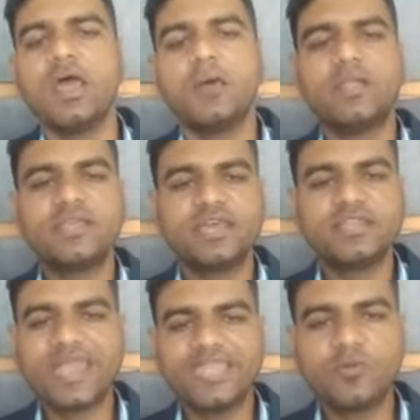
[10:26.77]
But here the
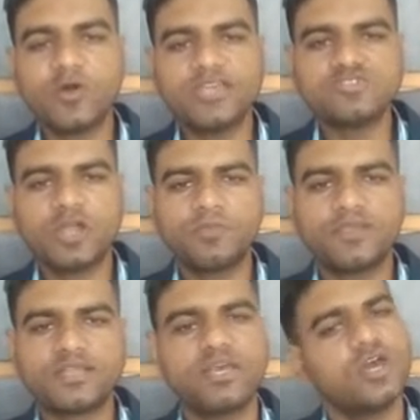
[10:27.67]
antibody is not
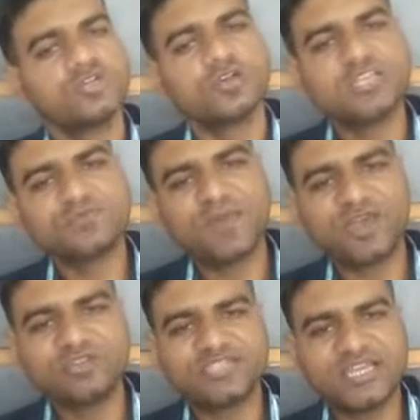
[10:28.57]
present. So this
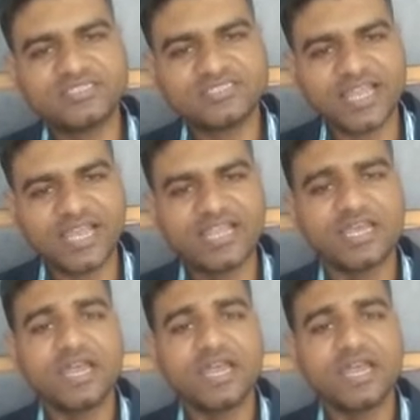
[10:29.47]
phagocyte cell